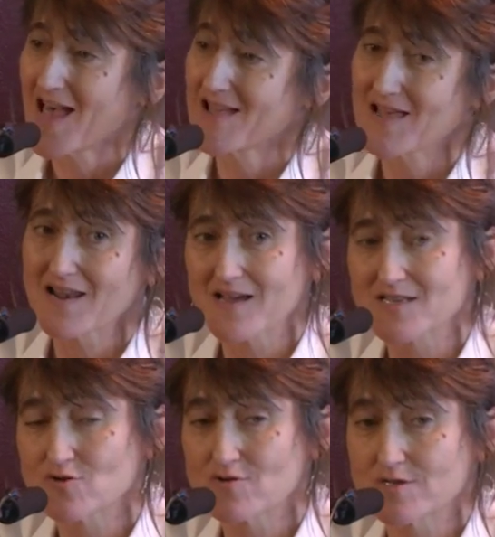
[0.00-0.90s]
And they
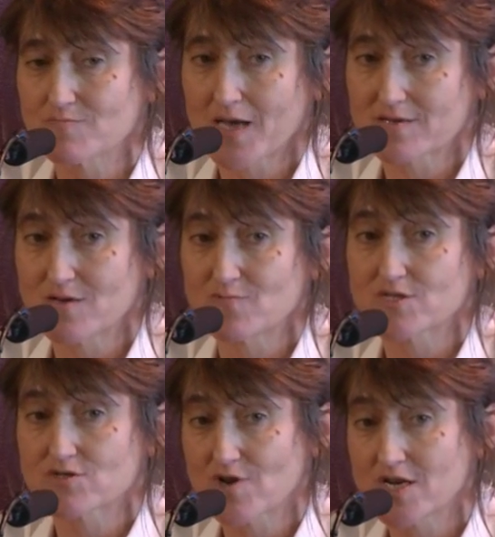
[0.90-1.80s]
like talking about it
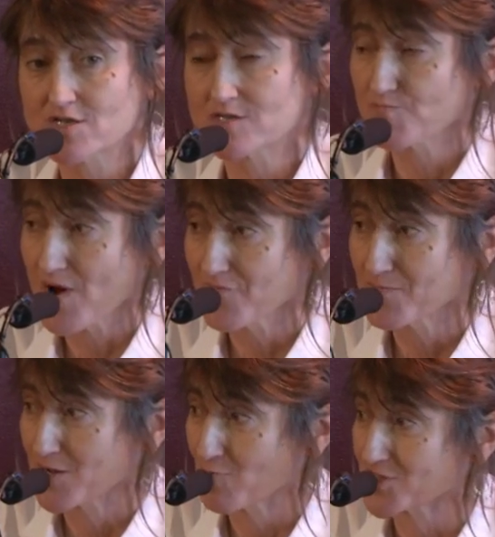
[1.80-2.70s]
with strangers,
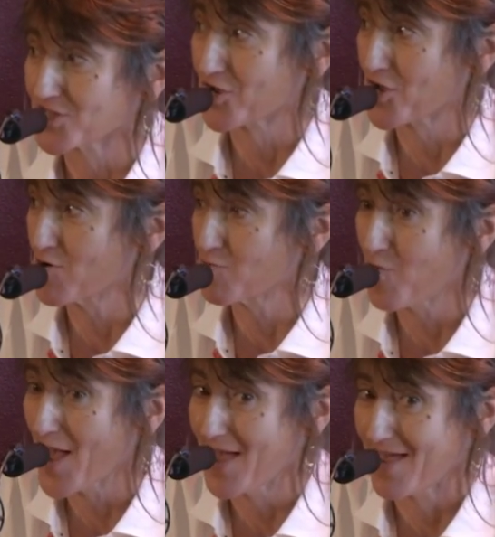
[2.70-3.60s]
preferably ones that go
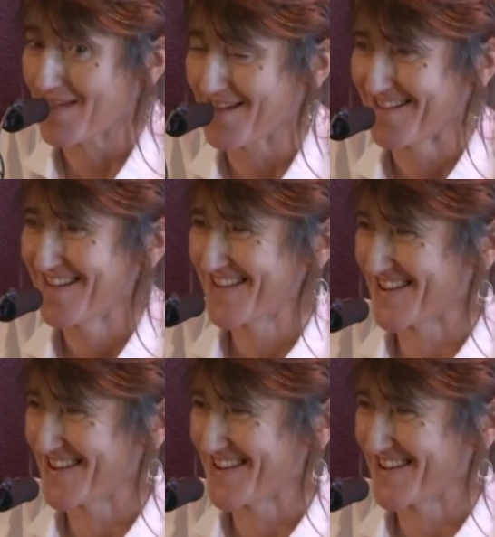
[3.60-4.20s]
away